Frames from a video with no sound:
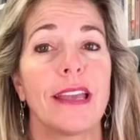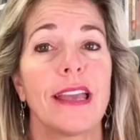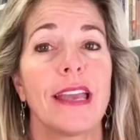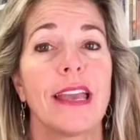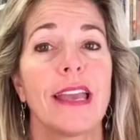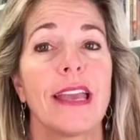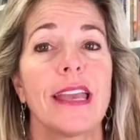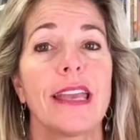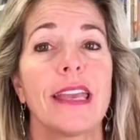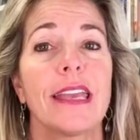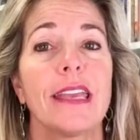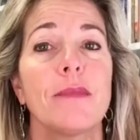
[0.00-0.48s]

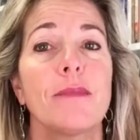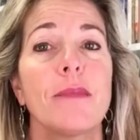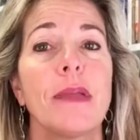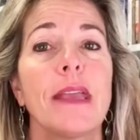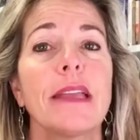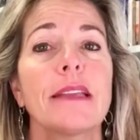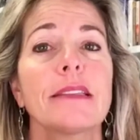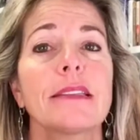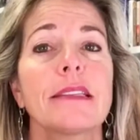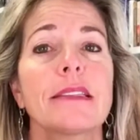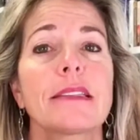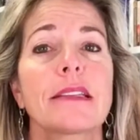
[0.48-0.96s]
He
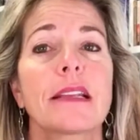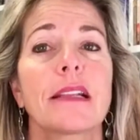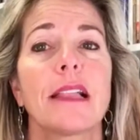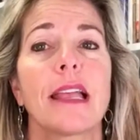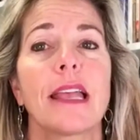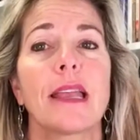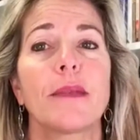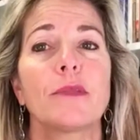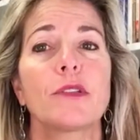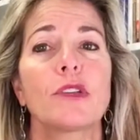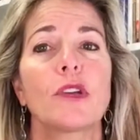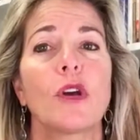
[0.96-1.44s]
makes his
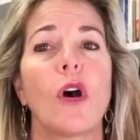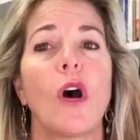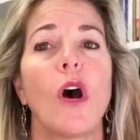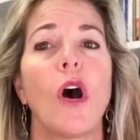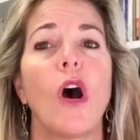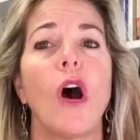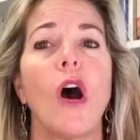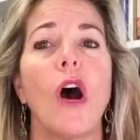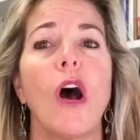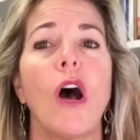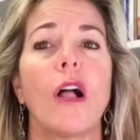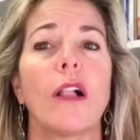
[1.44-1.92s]
claim to
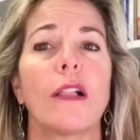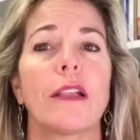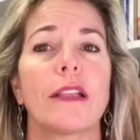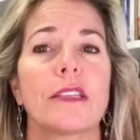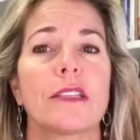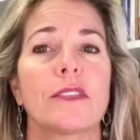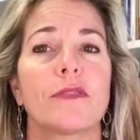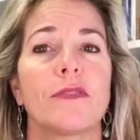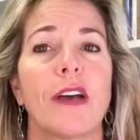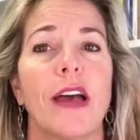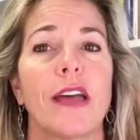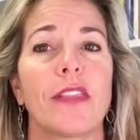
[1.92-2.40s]
all his
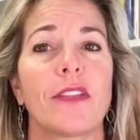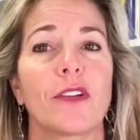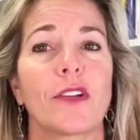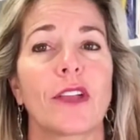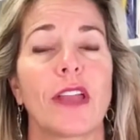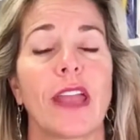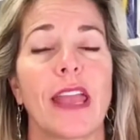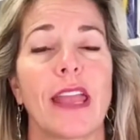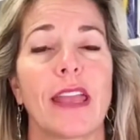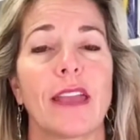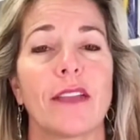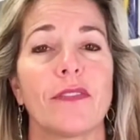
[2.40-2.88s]
Father
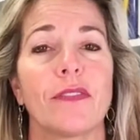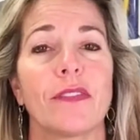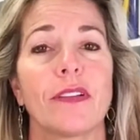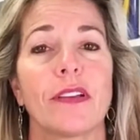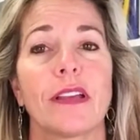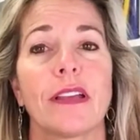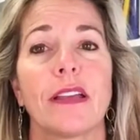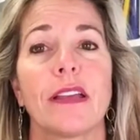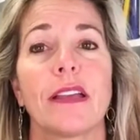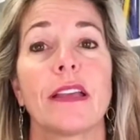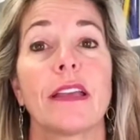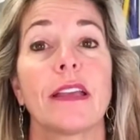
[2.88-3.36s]
gave,
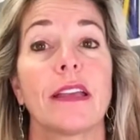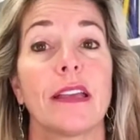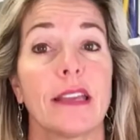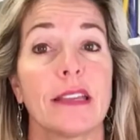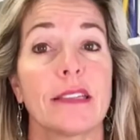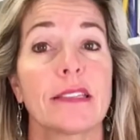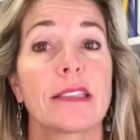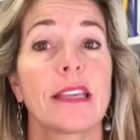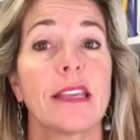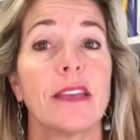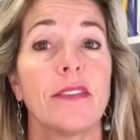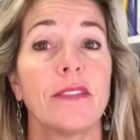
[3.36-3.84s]
is
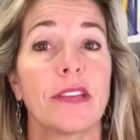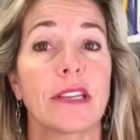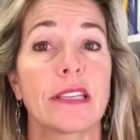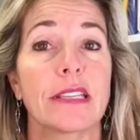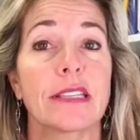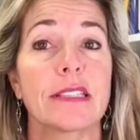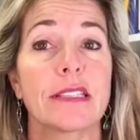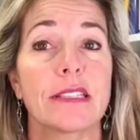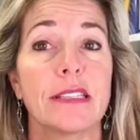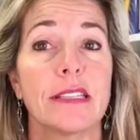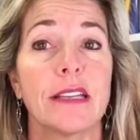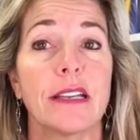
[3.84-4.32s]
giving
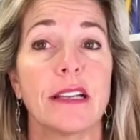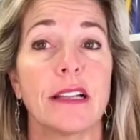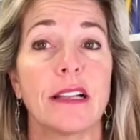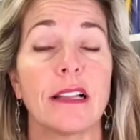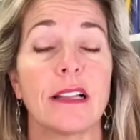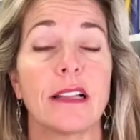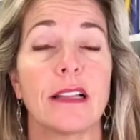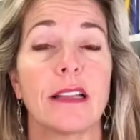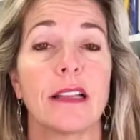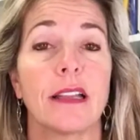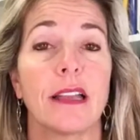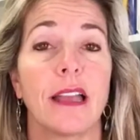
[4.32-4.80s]
still,
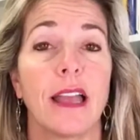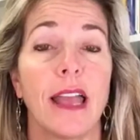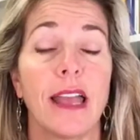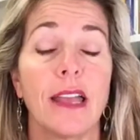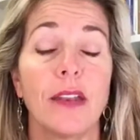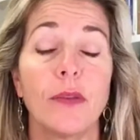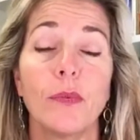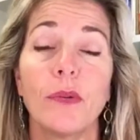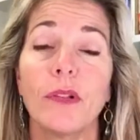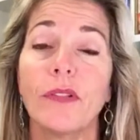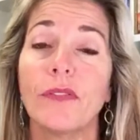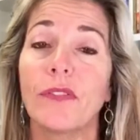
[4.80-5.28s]
and
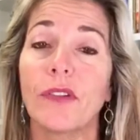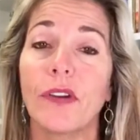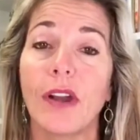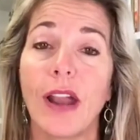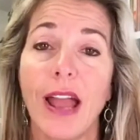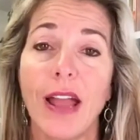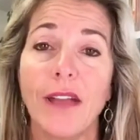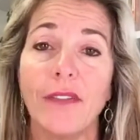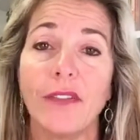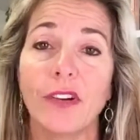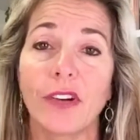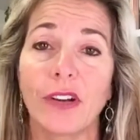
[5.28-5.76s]
will
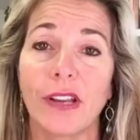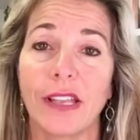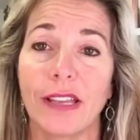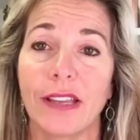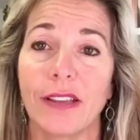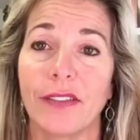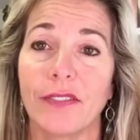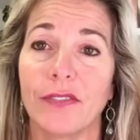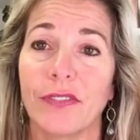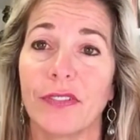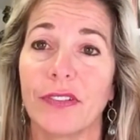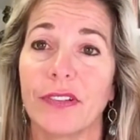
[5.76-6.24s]
forever
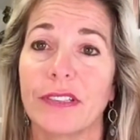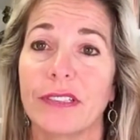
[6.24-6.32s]
give.